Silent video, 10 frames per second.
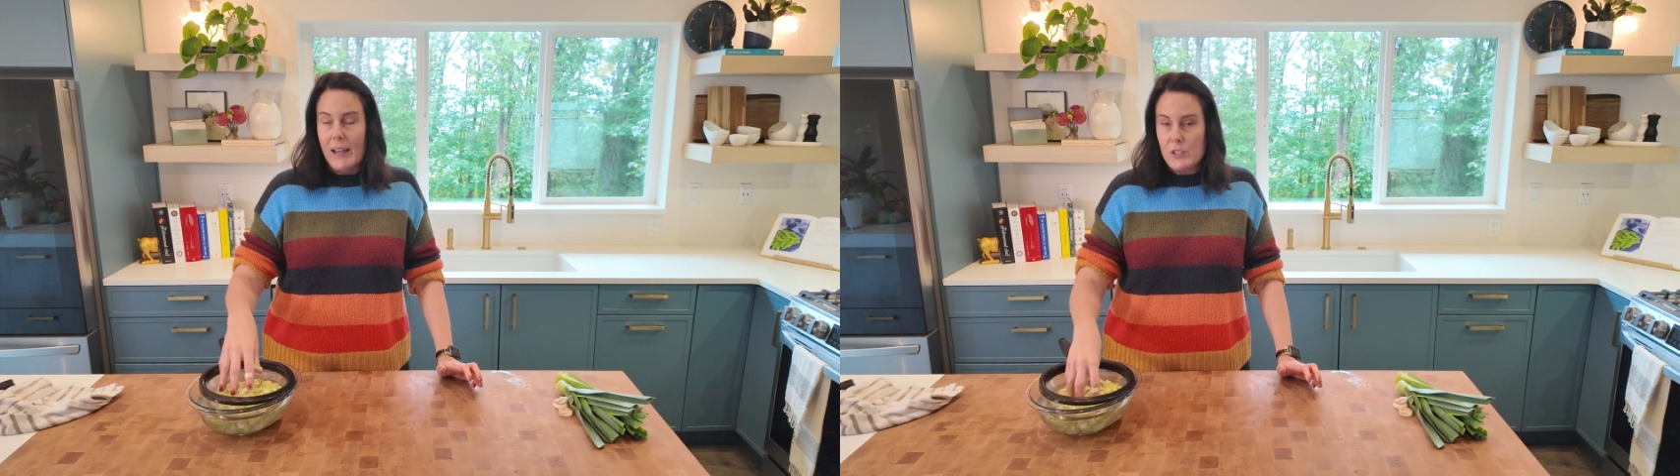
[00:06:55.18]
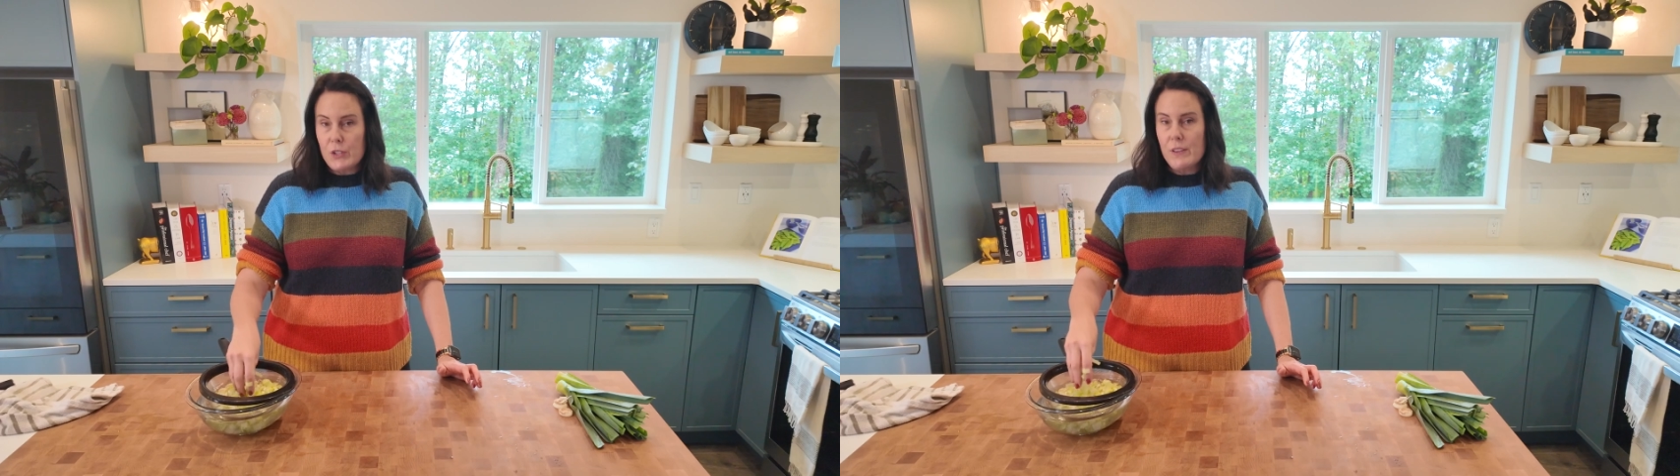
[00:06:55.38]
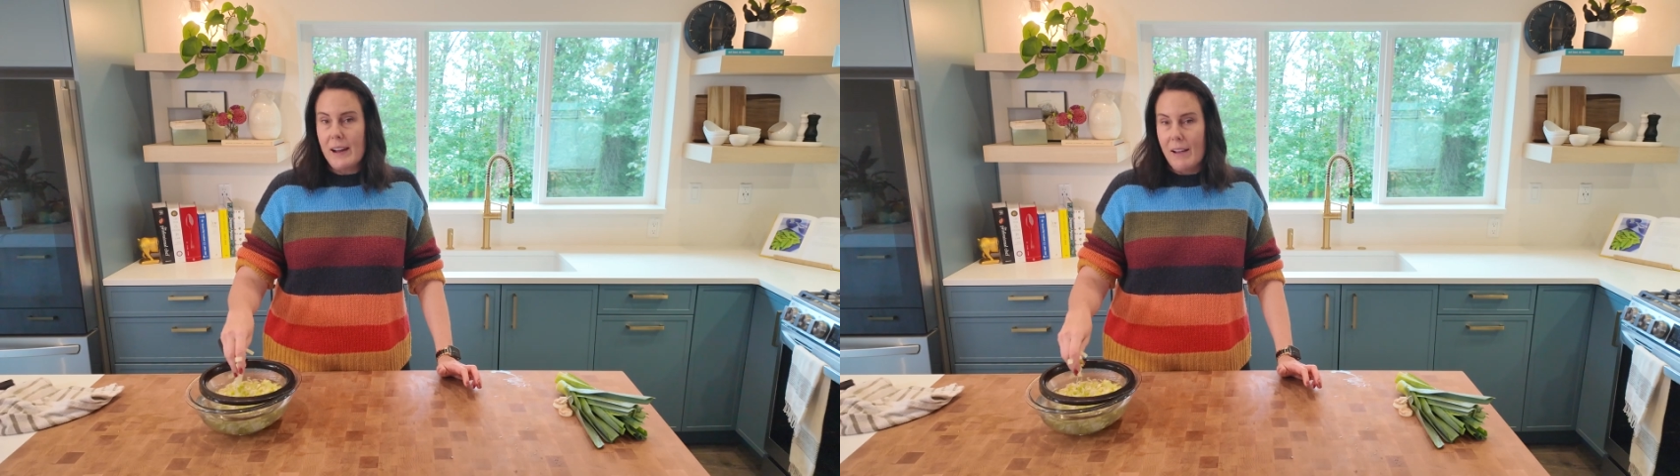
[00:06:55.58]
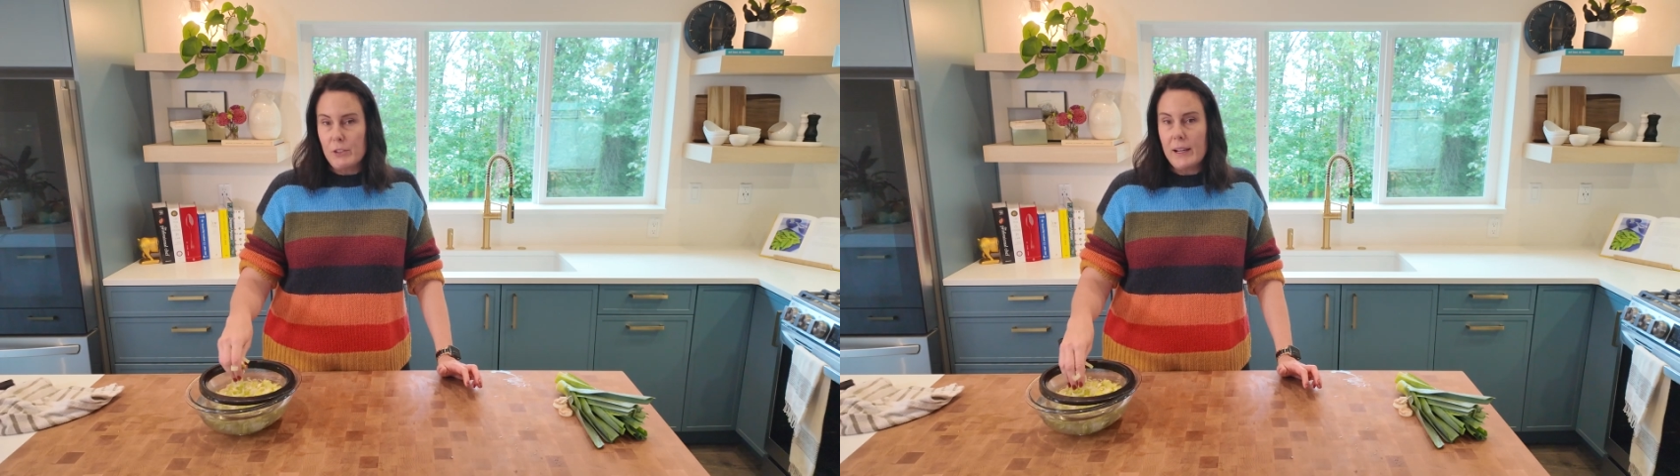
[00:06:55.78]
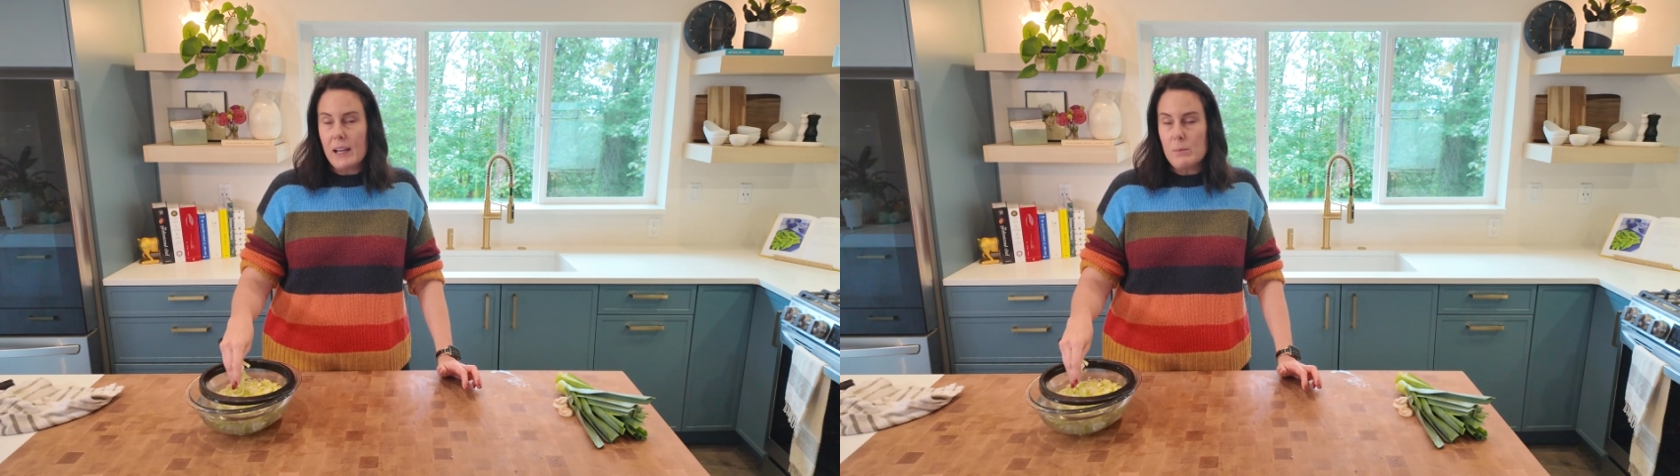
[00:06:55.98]
ensure that after
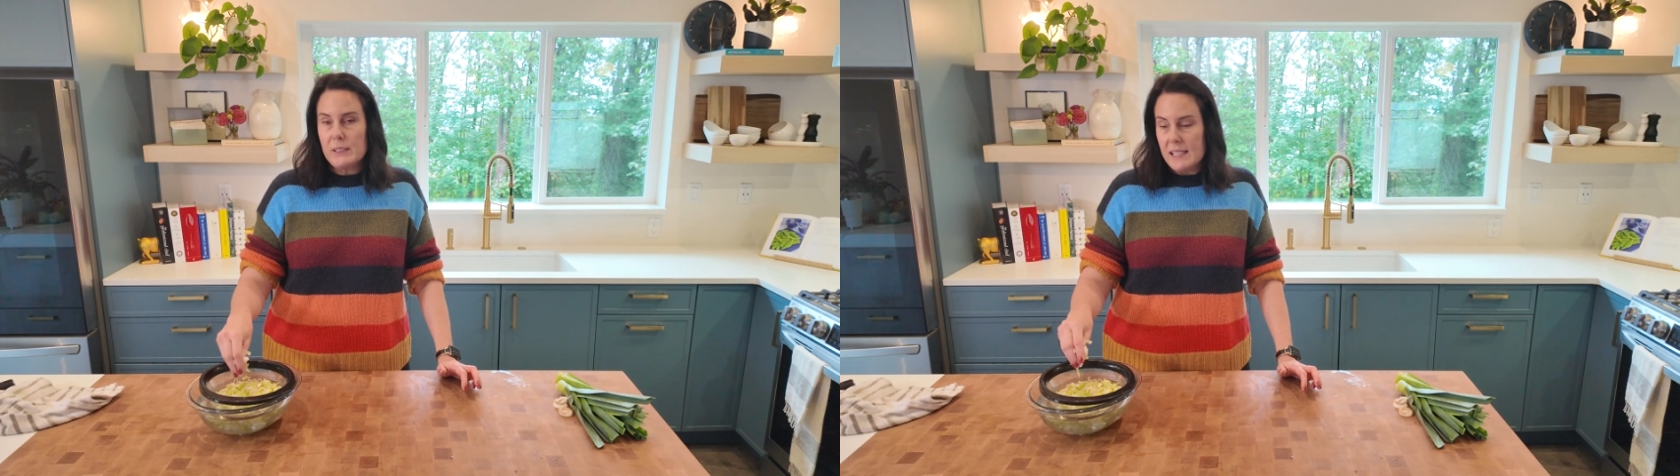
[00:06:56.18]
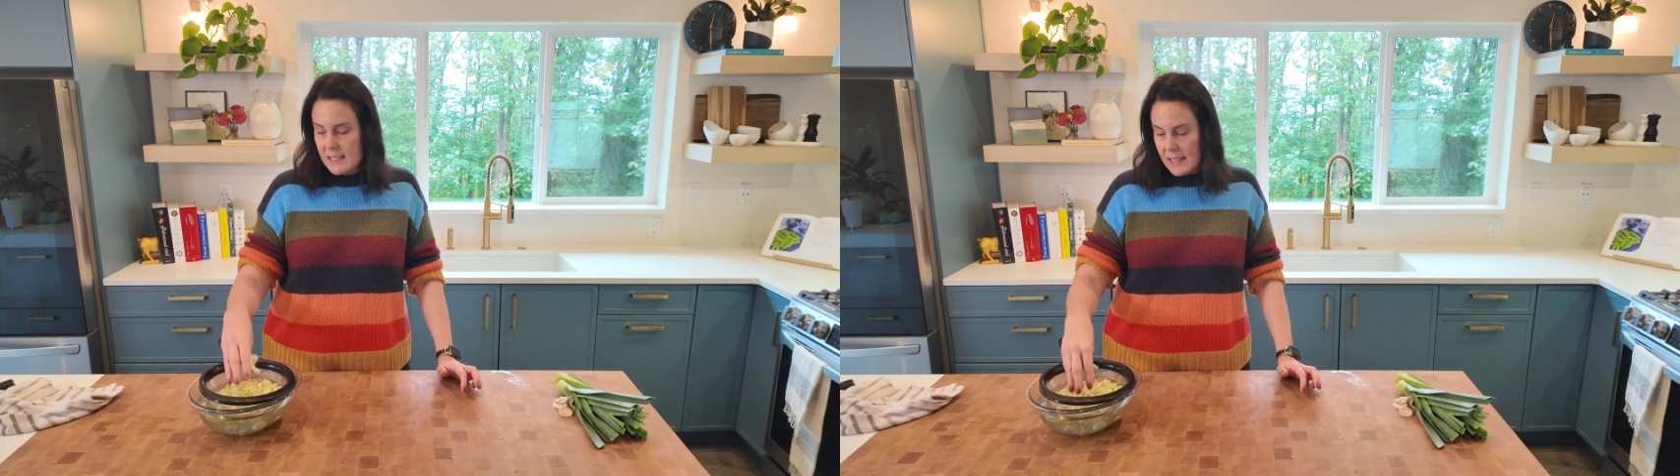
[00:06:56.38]
I cut up leeks,